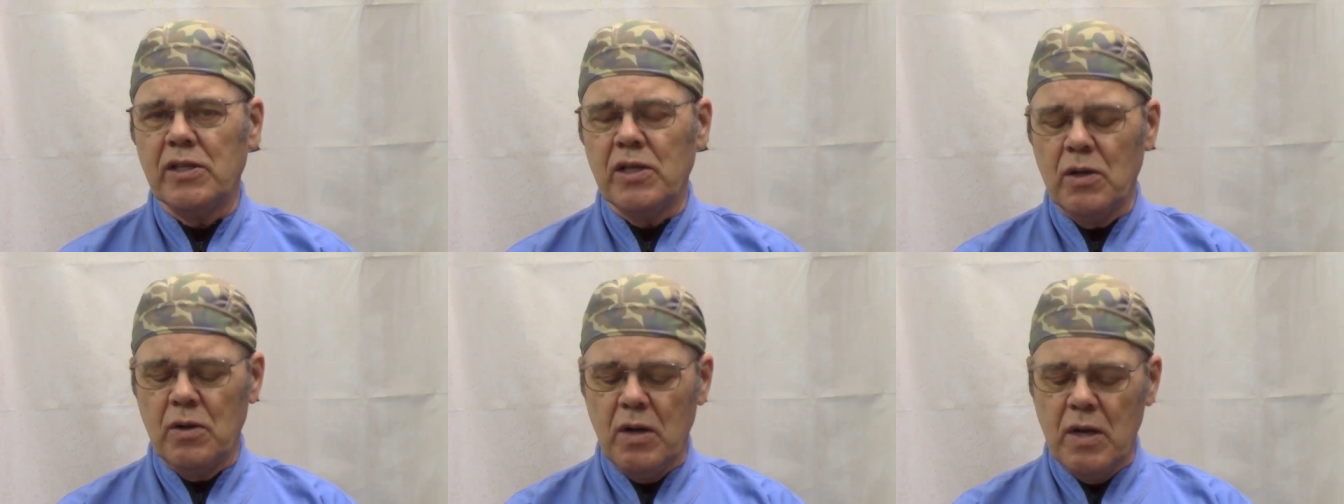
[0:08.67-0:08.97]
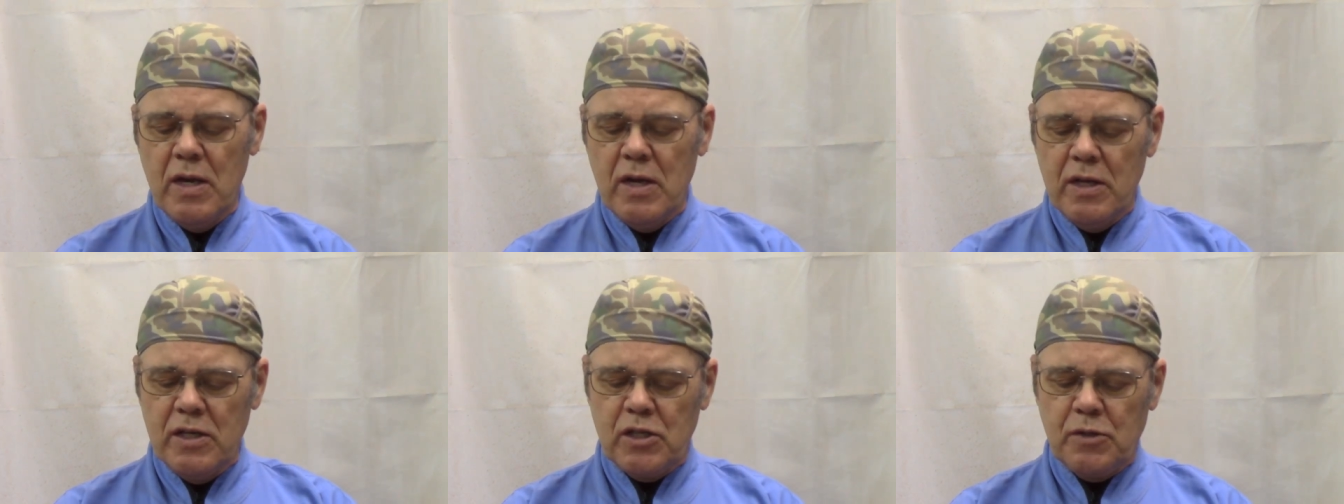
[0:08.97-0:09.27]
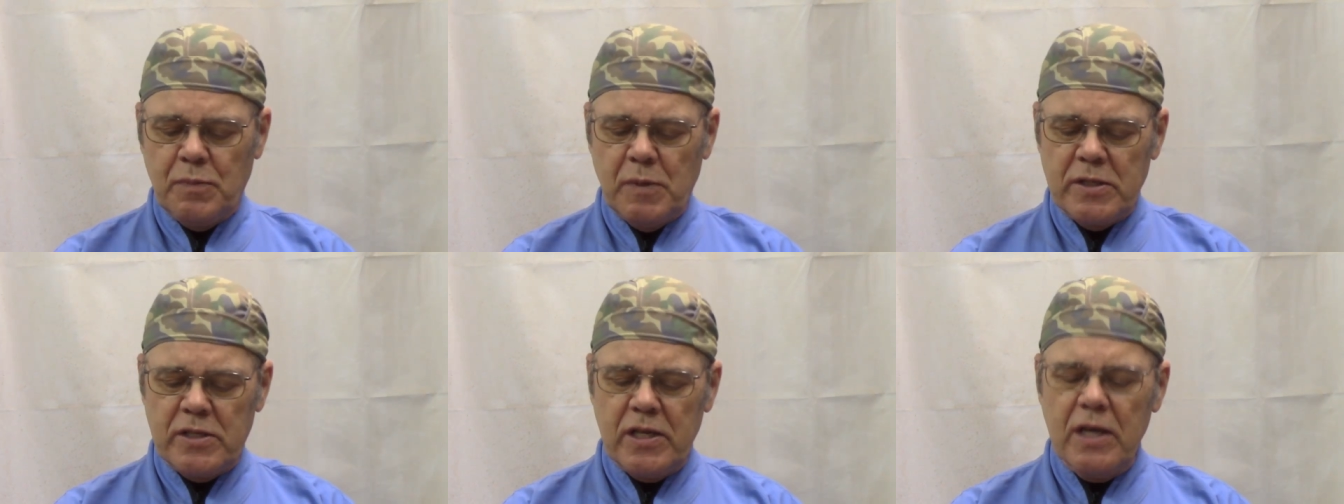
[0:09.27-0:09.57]
So
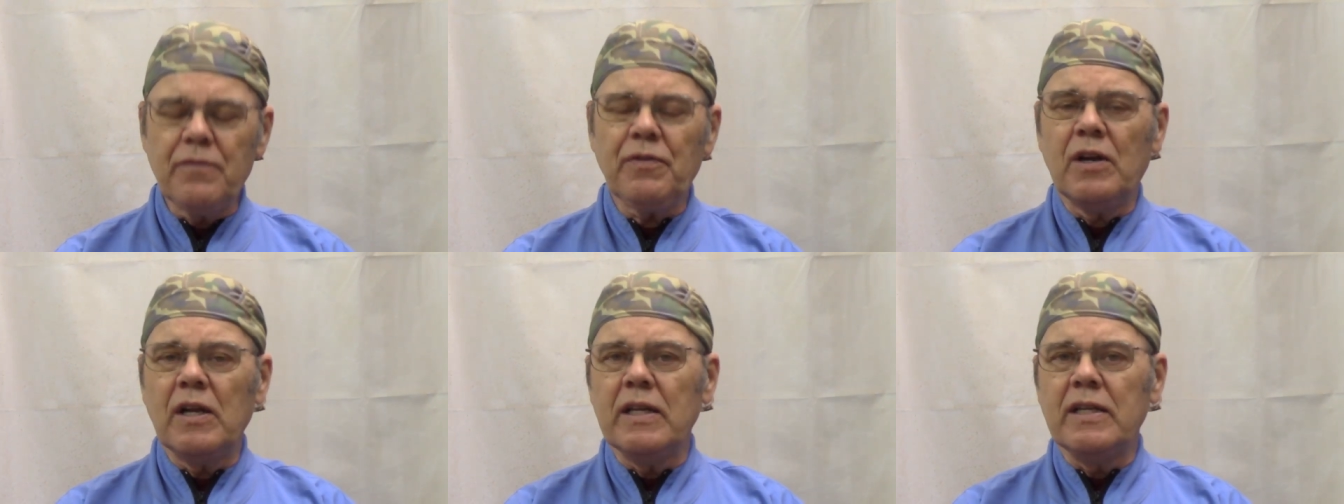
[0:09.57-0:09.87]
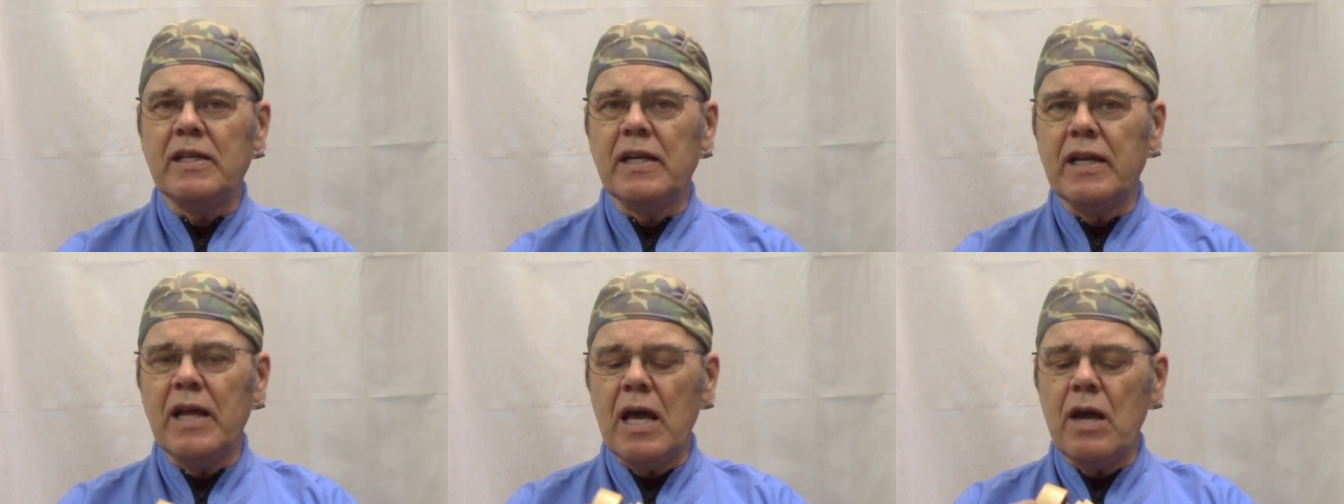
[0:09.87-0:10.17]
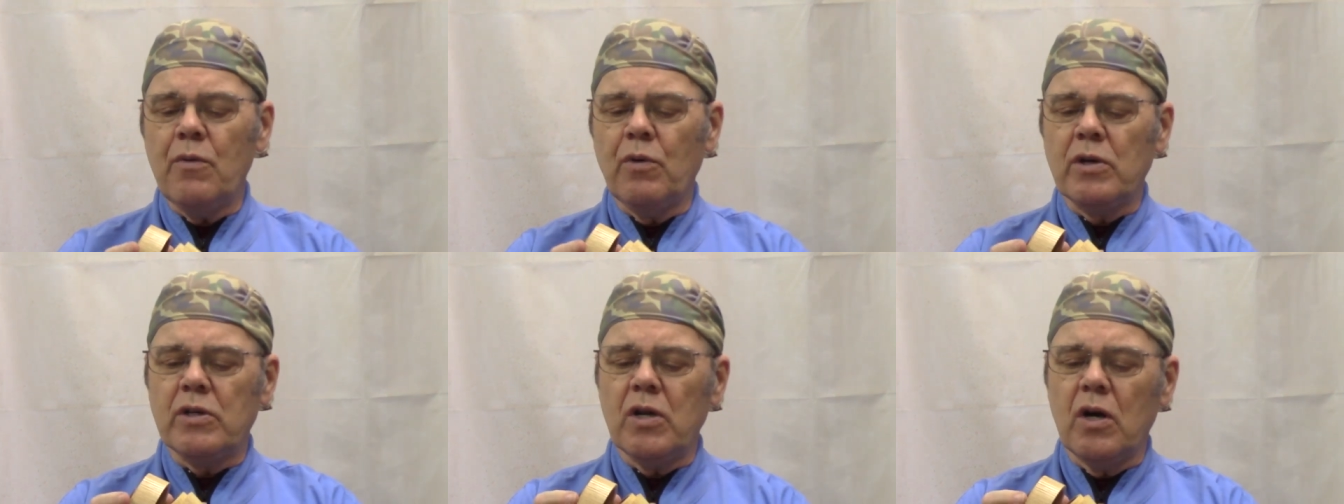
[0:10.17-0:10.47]
specifically
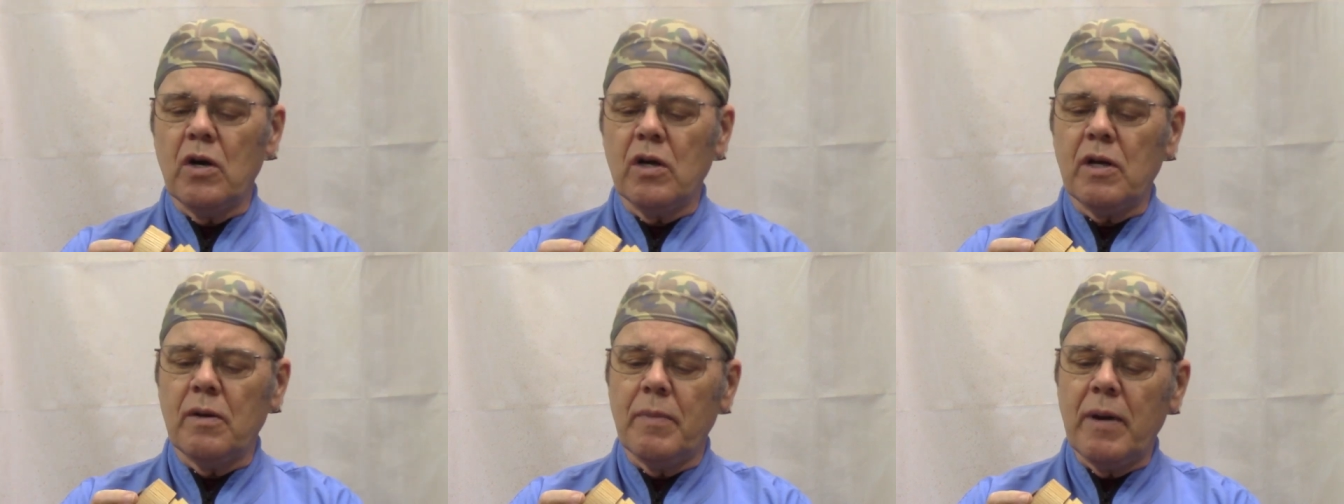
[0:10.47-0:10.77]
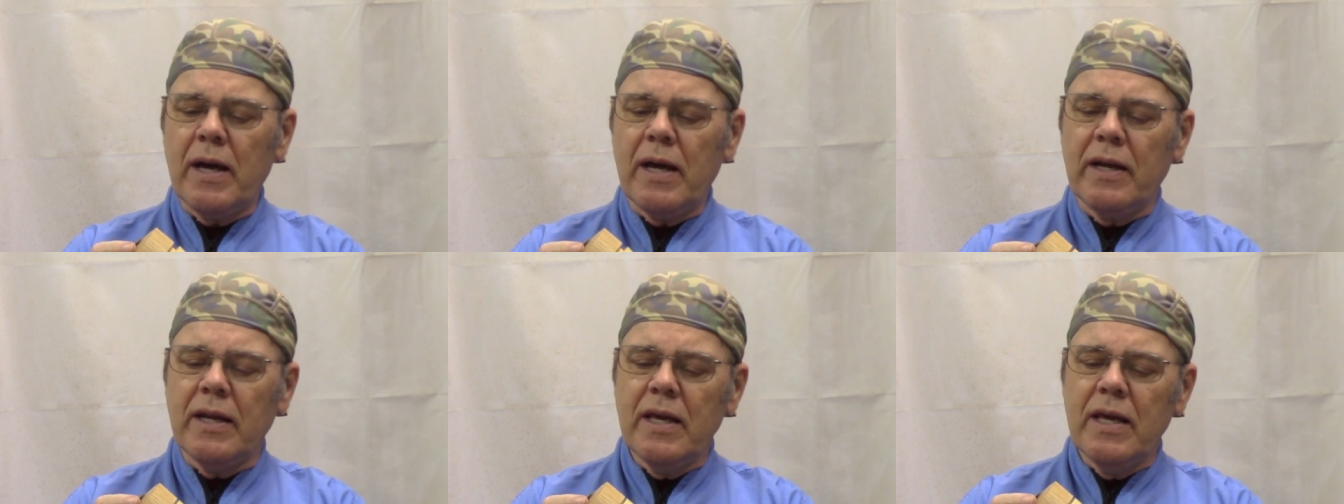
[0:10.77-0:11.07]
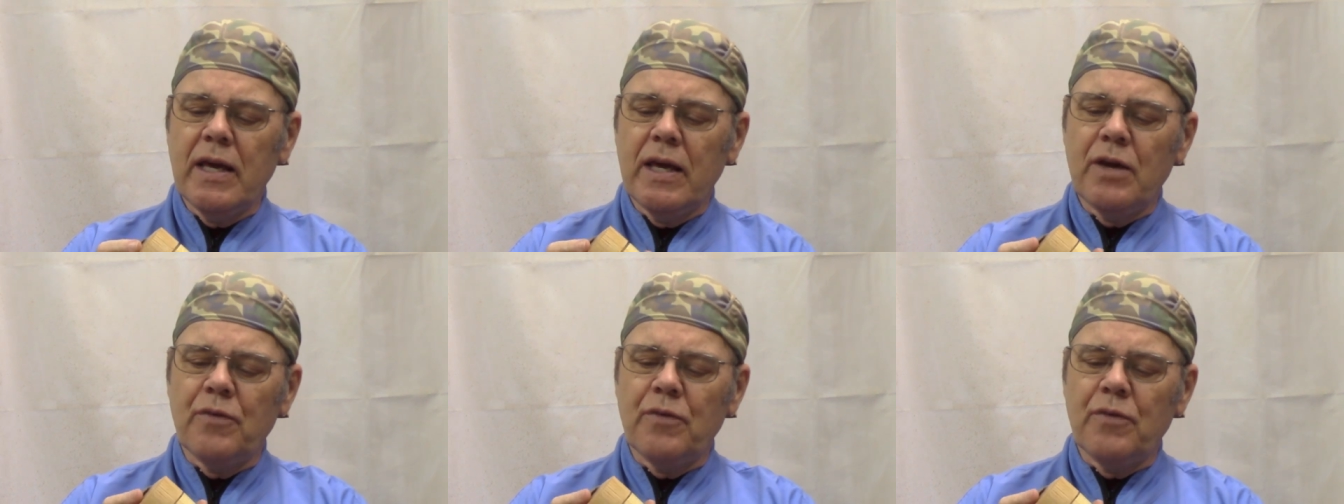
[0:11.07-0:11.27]
today, we're talking about